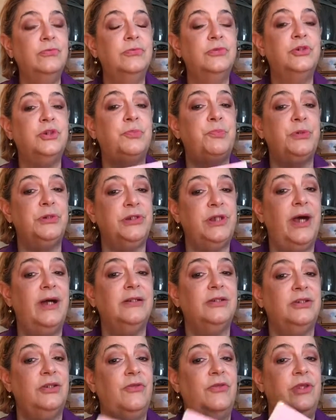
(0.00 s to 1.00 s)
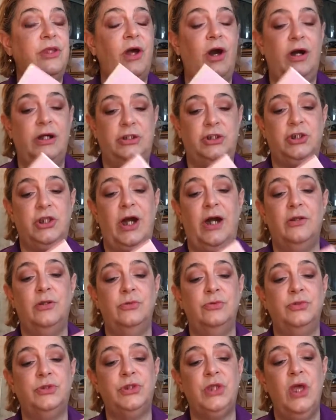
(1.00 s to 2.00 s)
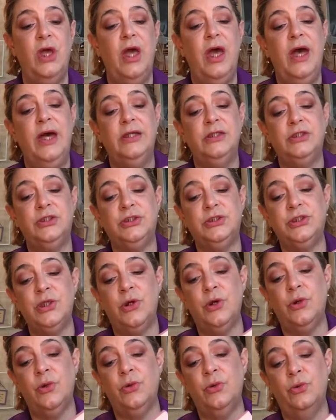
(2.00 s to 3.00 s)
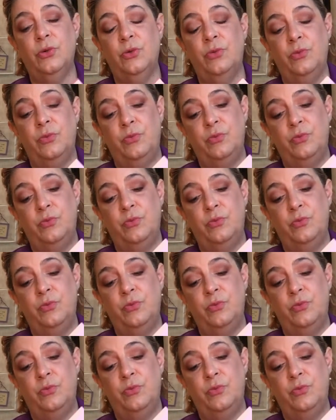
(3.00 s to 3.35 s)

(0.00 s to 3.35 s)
to protect the eyeshadows. So